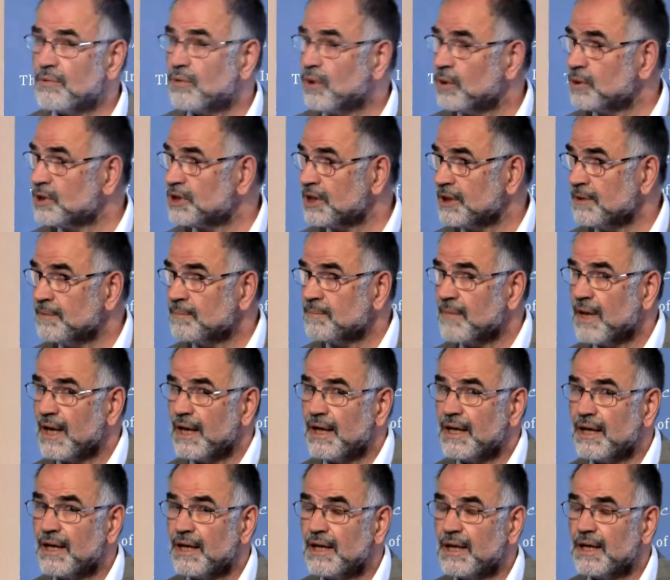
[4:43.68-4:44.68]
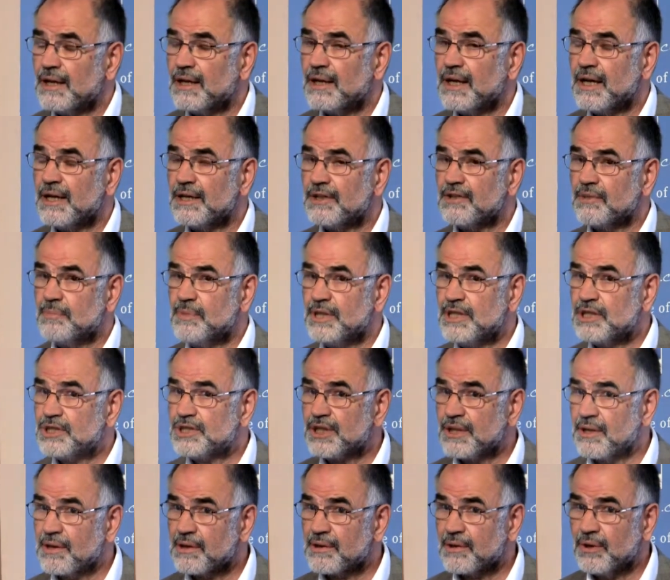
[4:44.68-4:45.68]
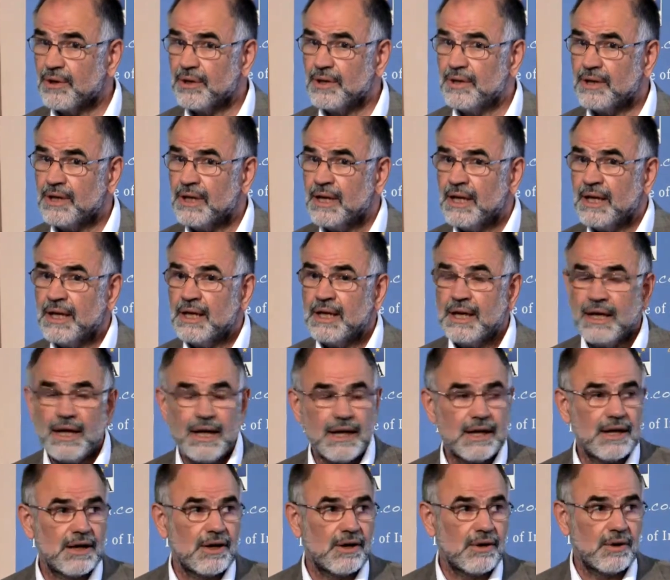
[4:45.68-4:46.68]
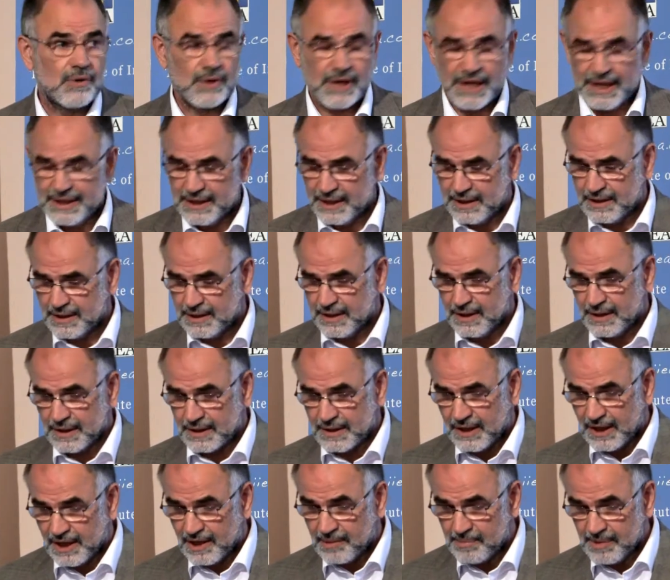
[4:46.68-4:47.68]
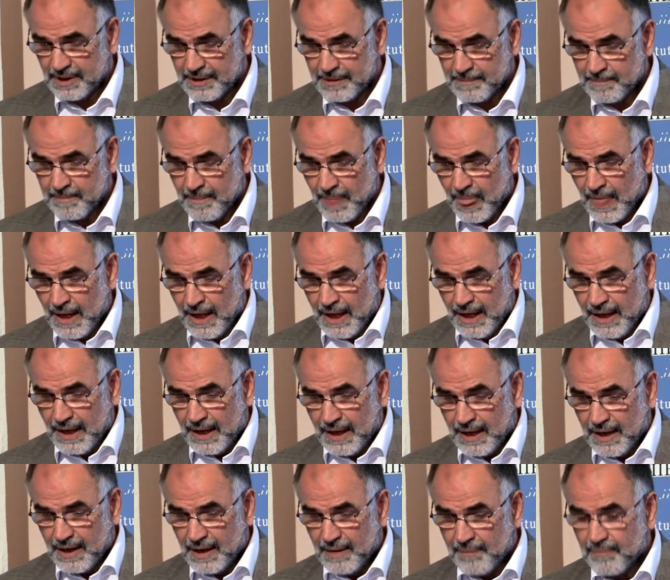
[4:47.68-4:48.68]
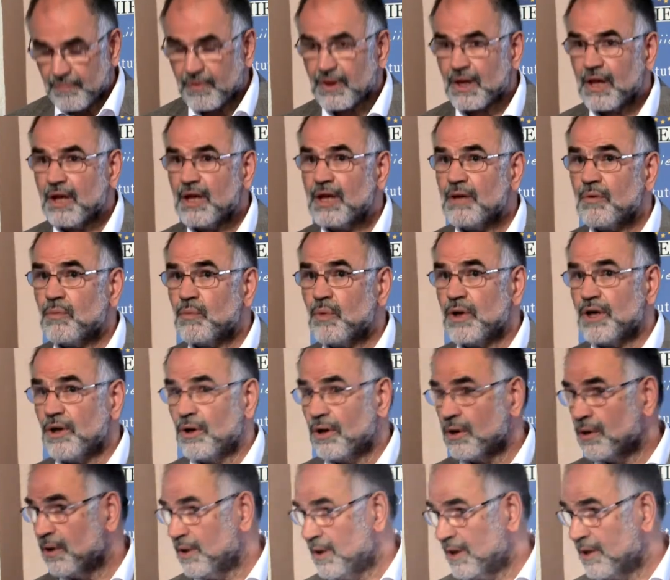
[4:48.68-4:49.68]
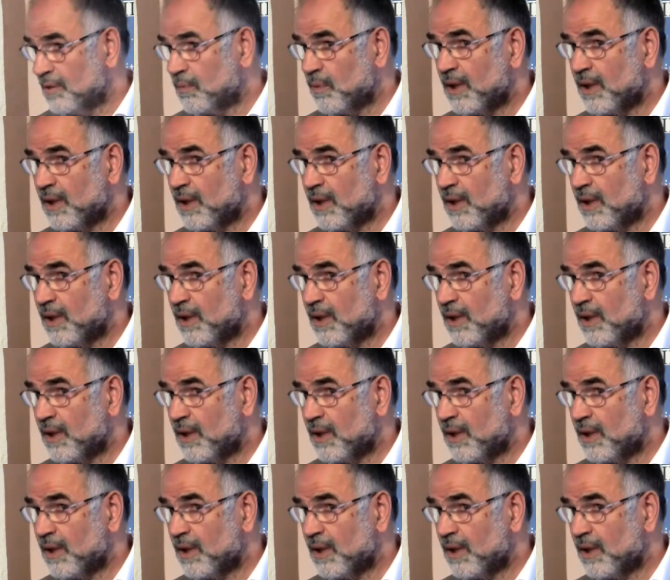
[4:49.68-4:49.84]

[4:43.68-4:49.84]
erosion, diminishing soil organic carbon. We all are